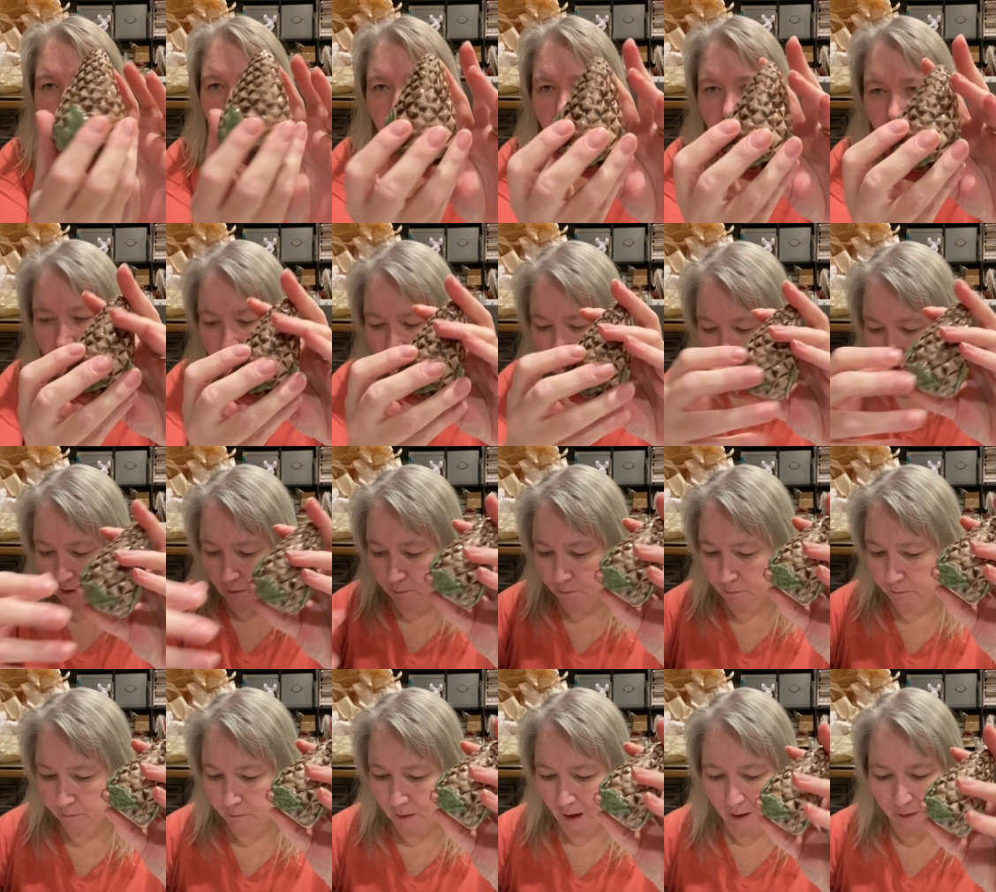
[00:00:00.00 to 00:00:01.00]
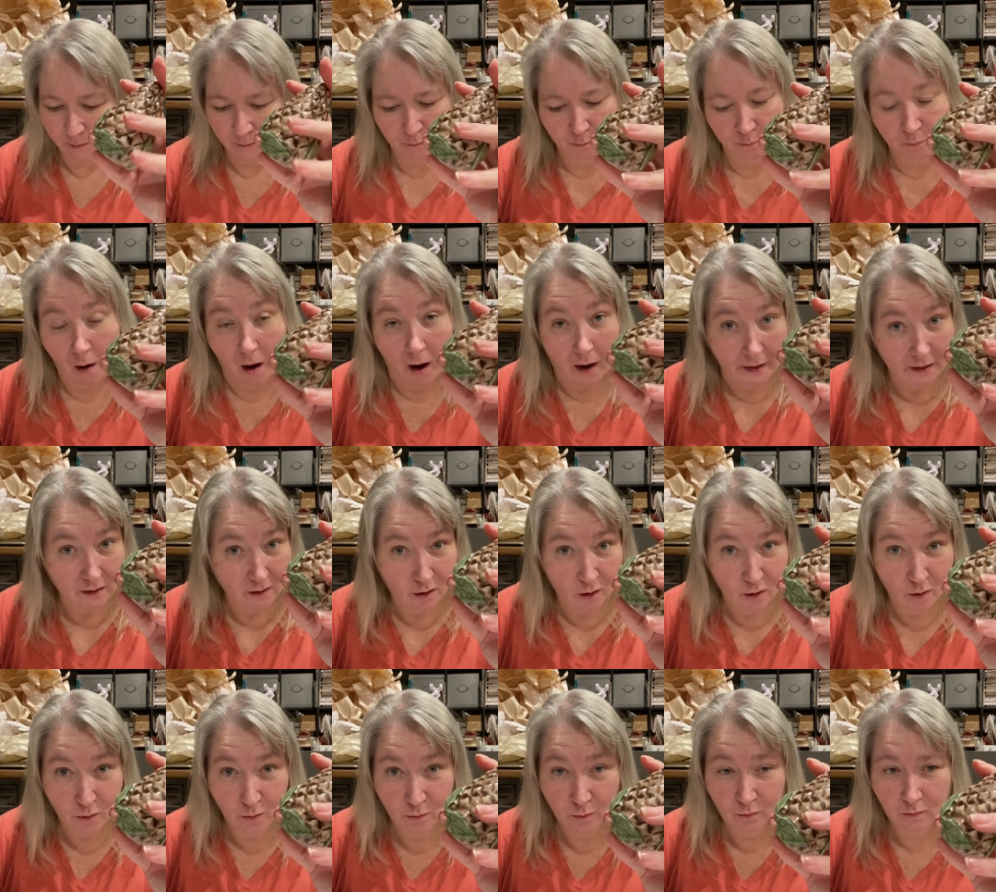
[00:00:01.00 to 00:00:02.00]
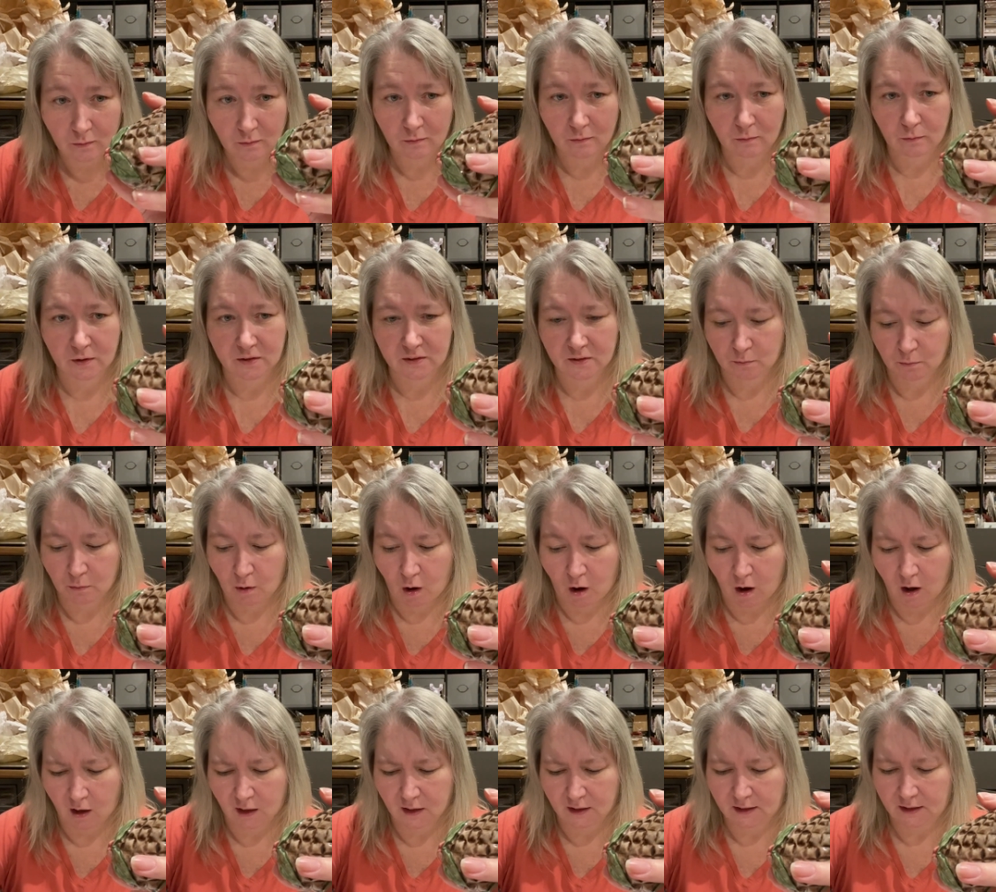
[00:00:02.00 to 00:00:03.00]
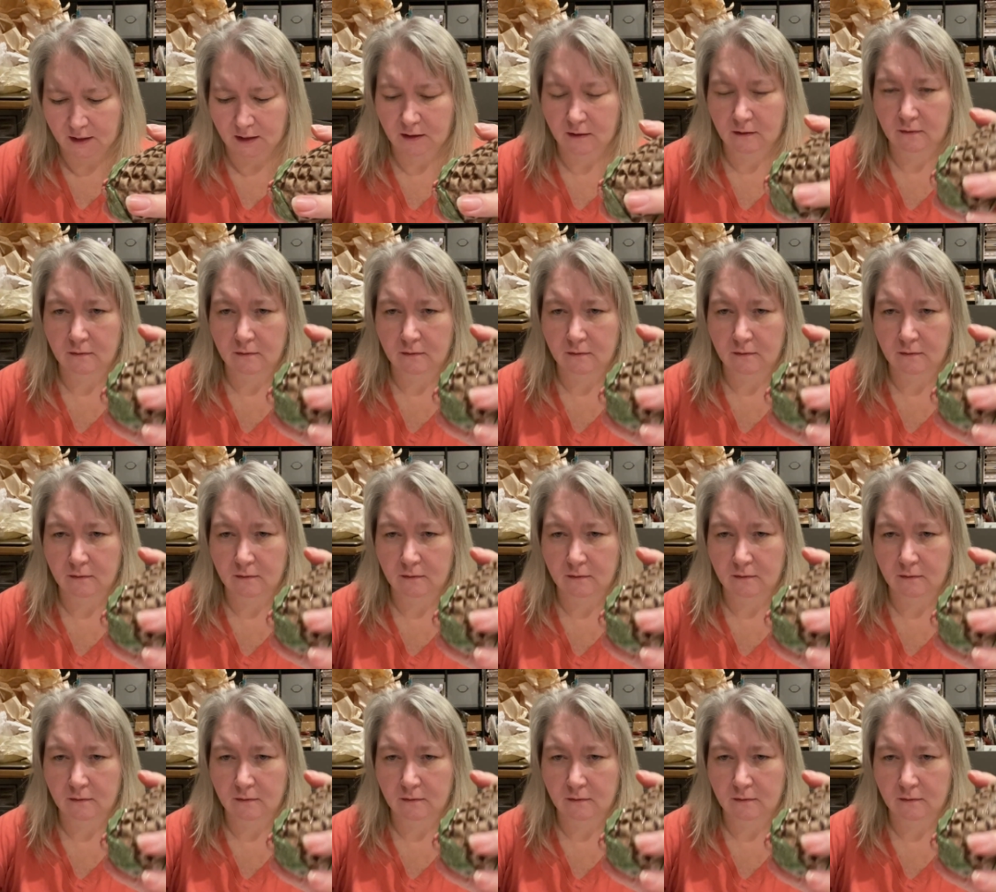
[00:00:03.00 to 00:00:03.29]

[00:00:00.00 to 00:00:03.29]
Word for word: again, a pine cone with some holly.